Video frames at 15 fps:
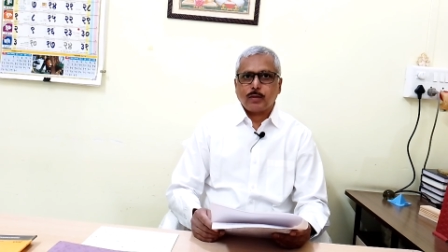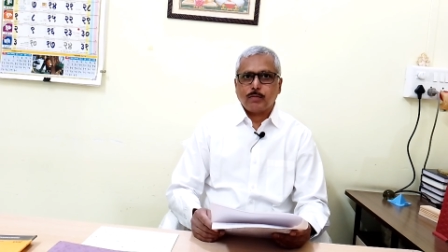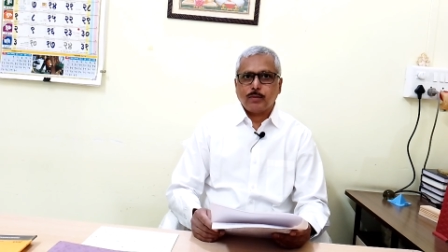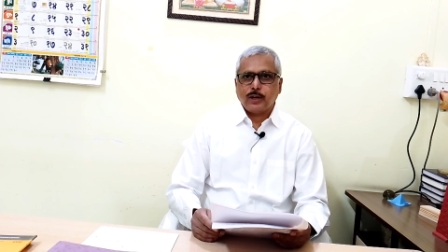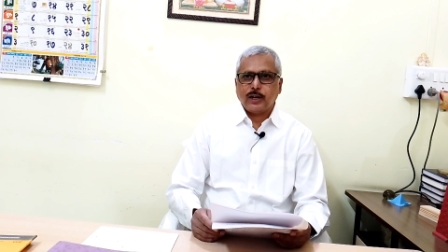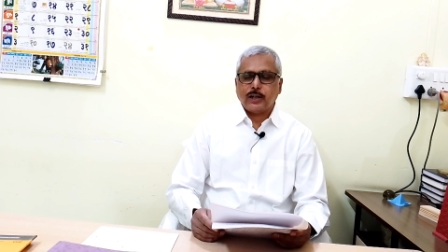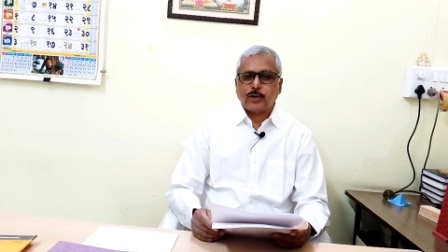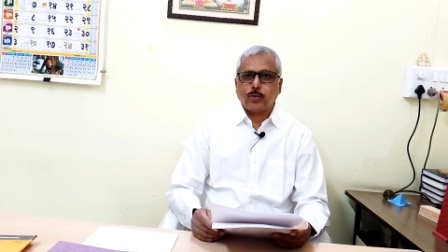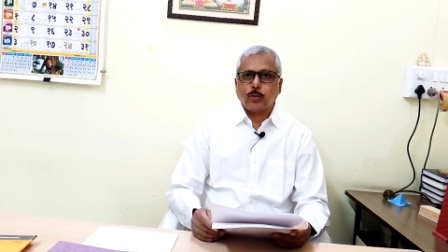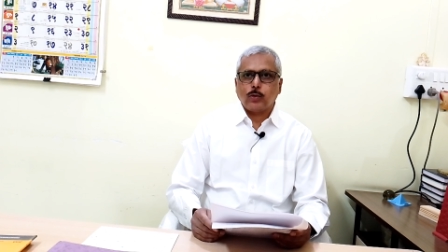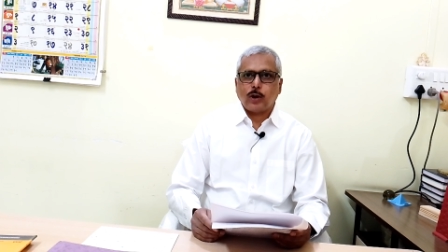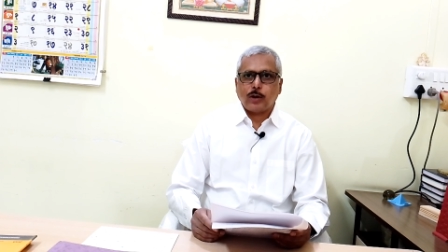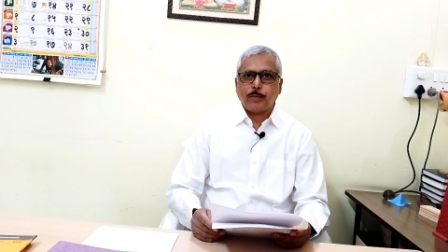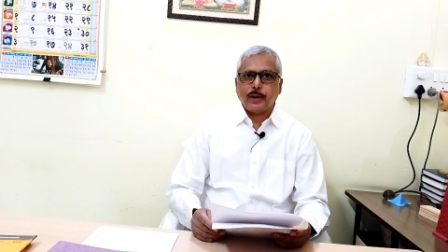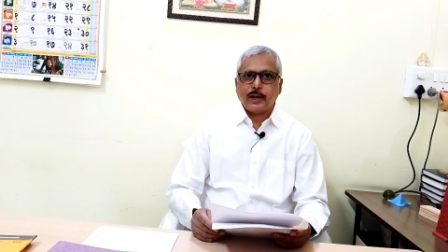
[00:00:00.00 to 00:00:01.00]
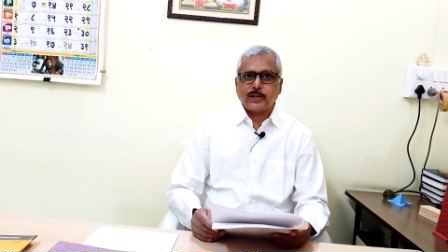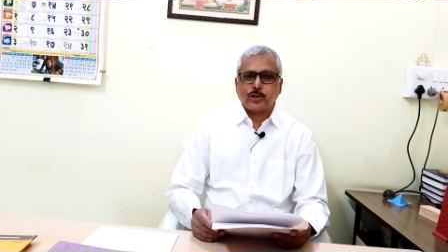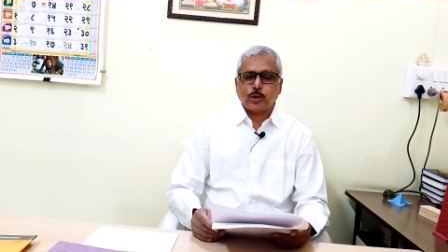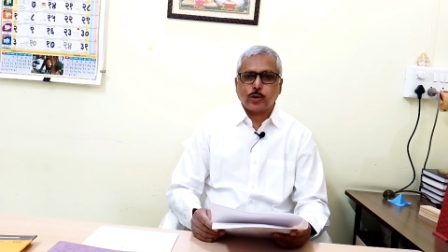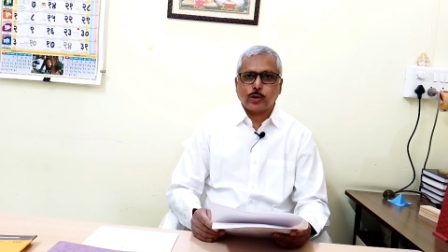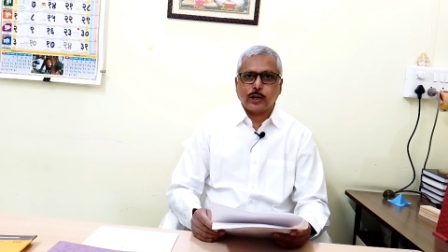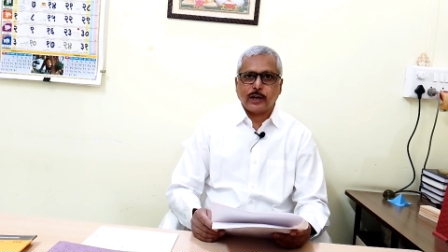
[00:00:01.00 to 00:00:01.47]
but it could not be
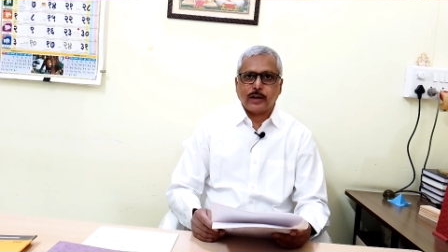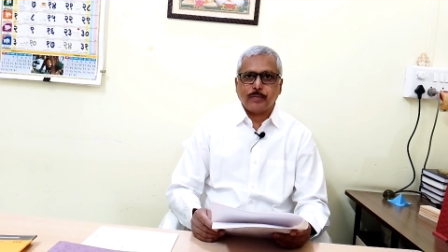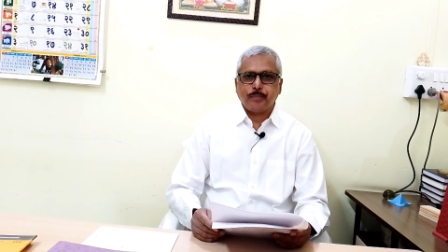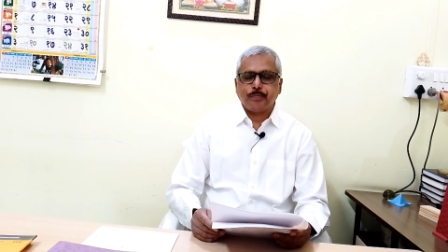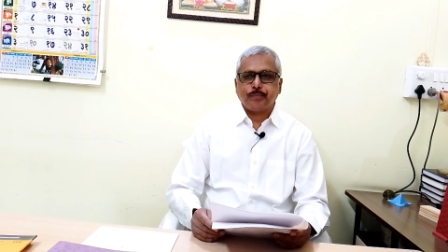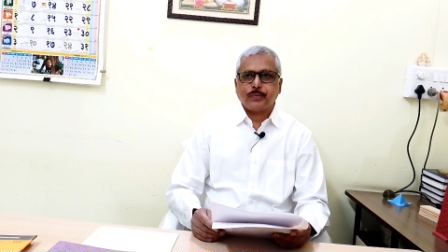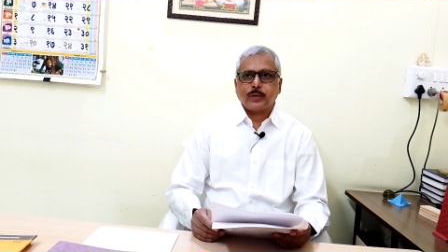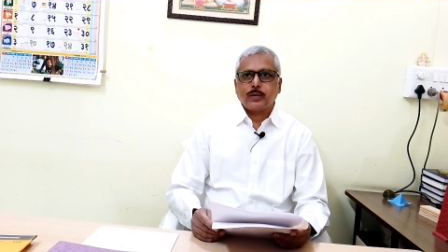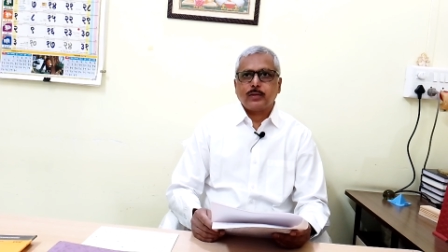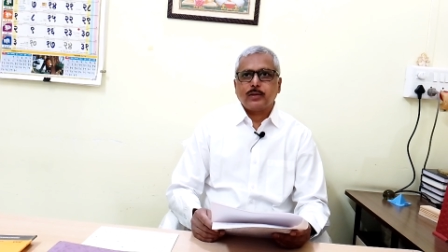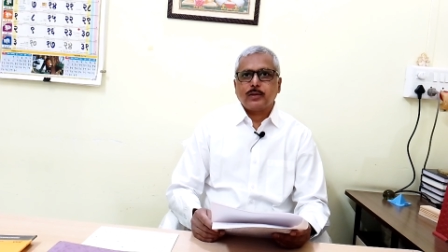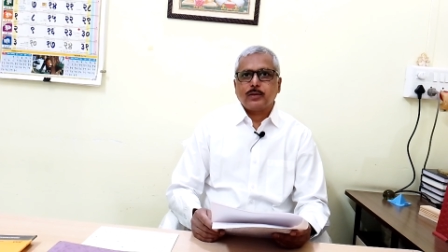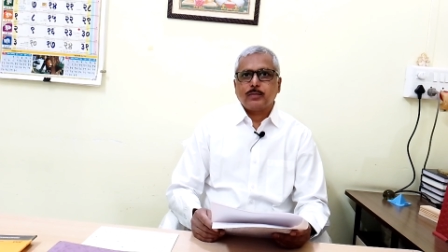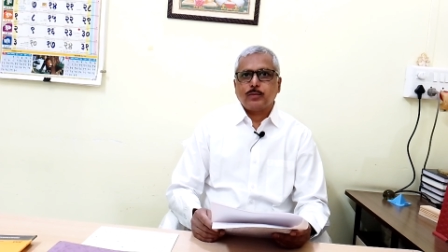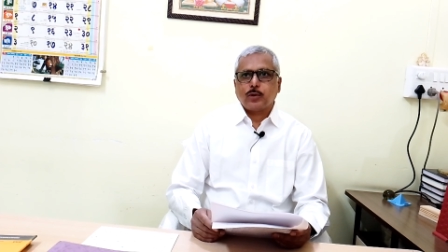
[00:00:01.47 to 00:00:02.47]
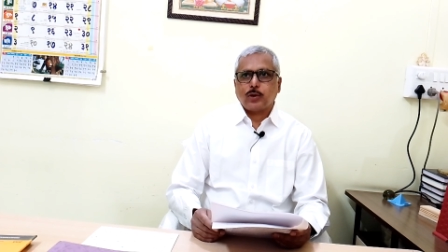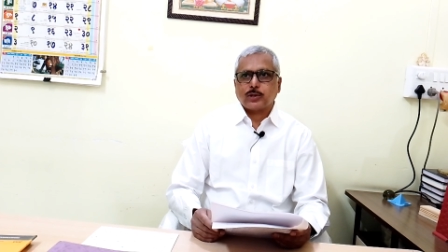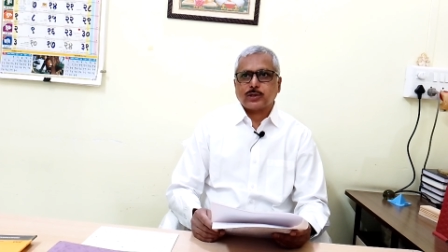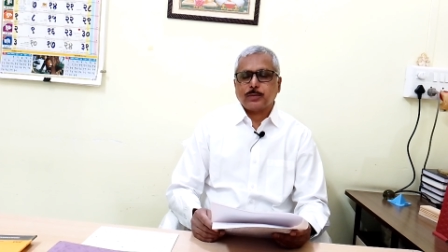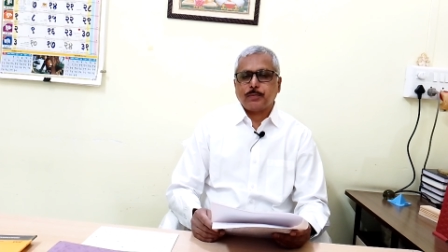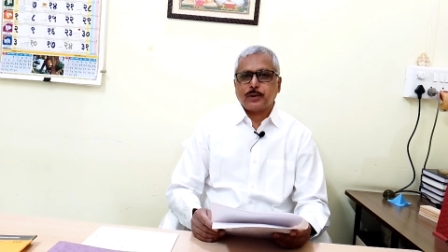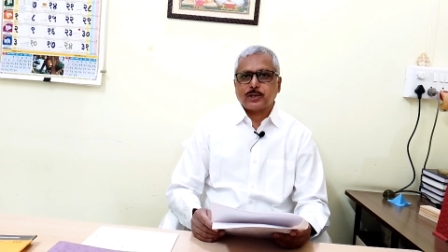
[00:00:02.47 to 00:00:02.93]
executed
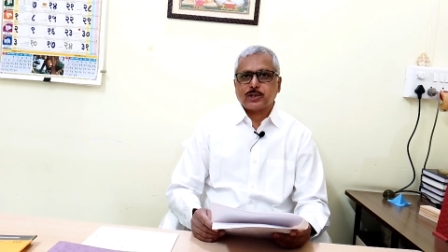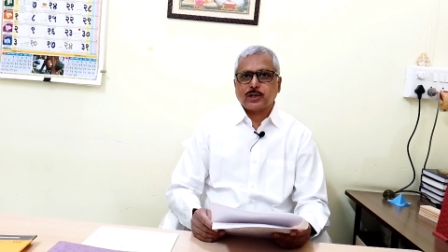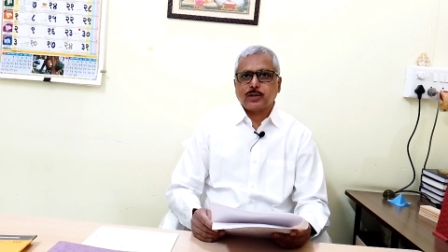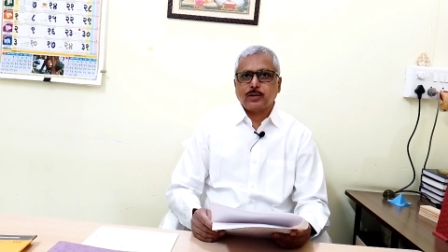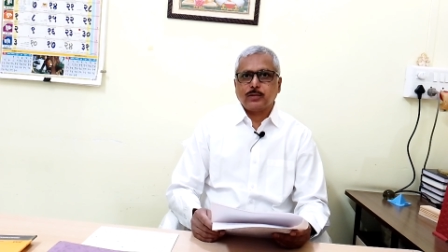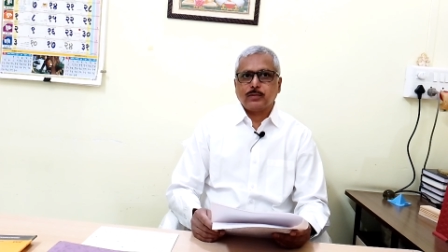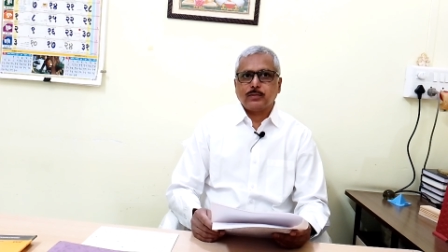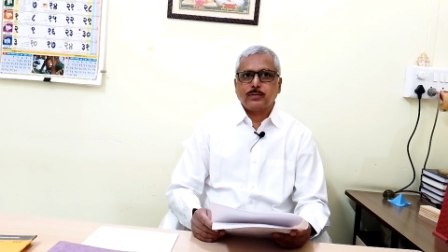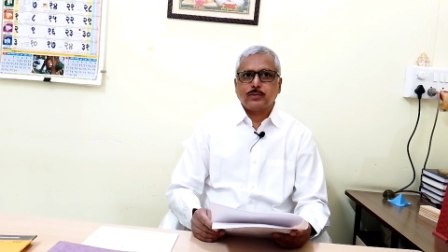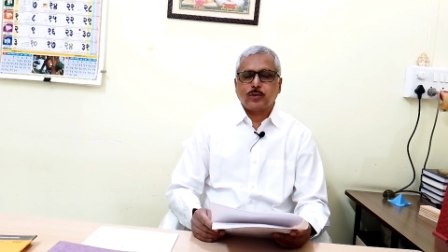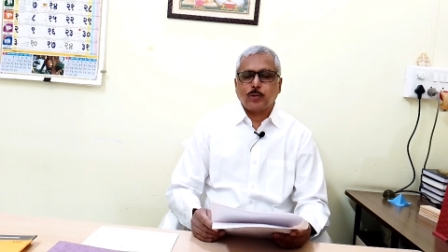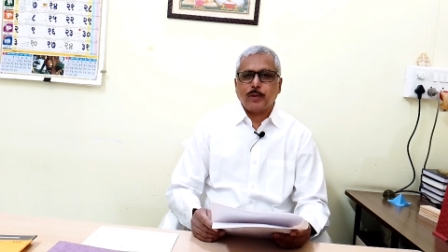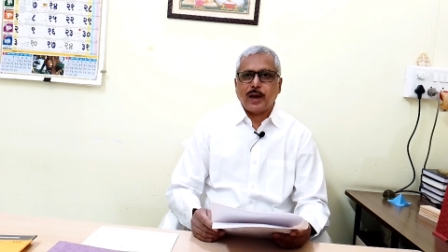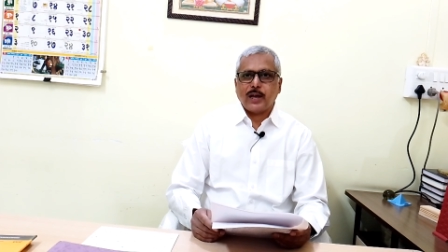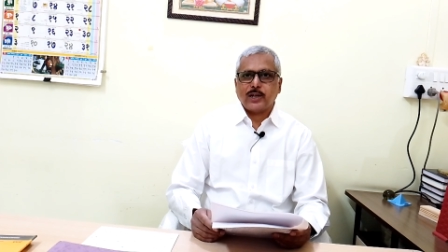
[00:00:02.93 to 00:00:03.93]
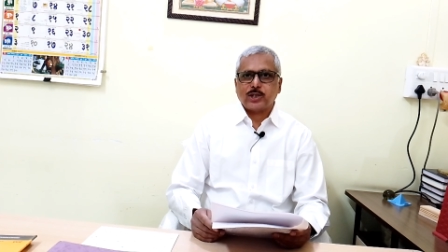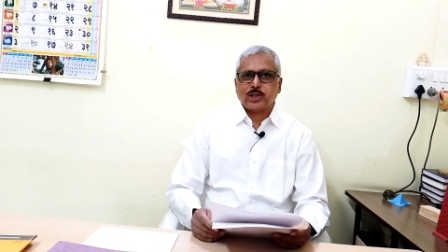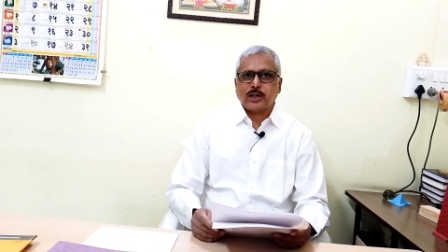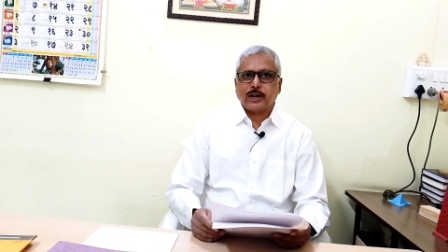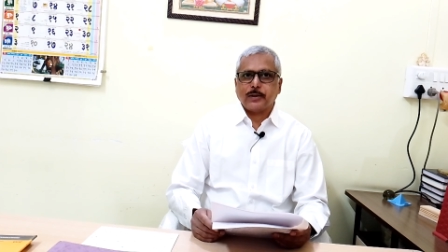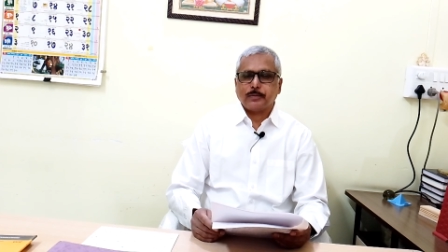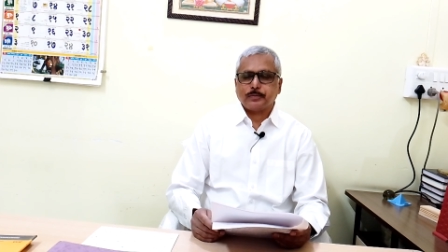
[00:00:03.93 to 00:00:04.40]
because the person to be
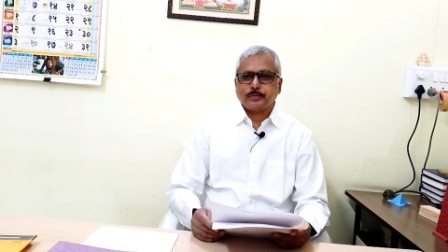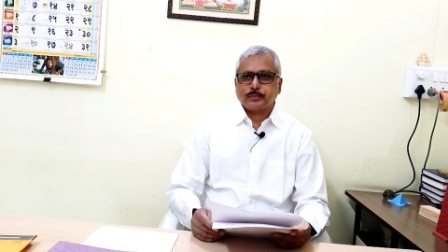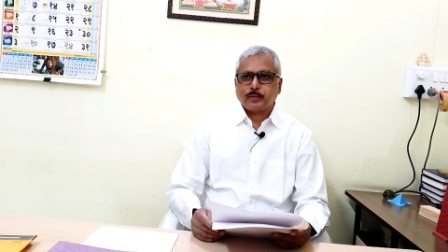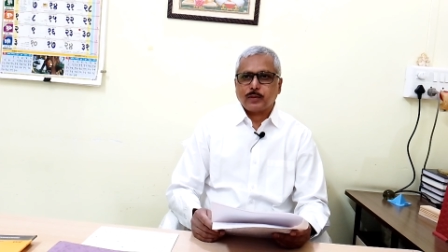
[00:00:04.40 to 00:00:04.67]
arrested